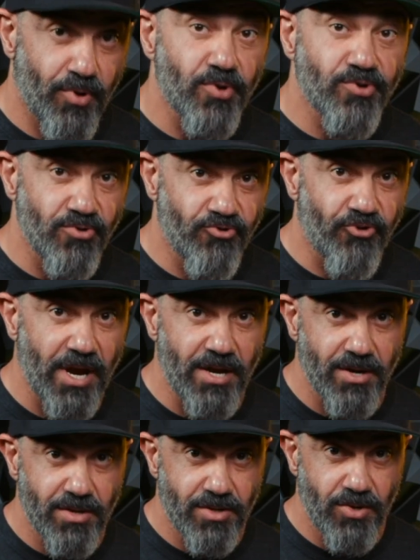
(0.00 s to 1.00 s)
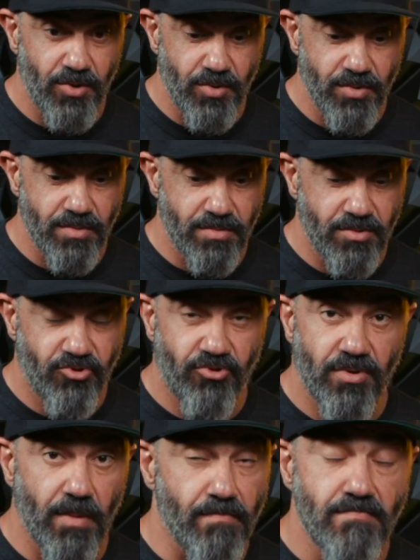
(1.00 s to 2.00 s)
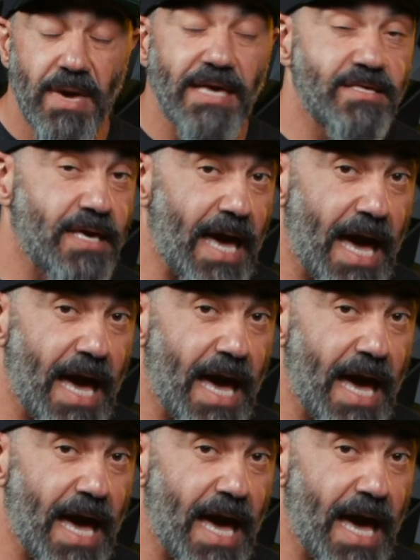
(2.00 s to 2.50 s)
personal trainer to amazing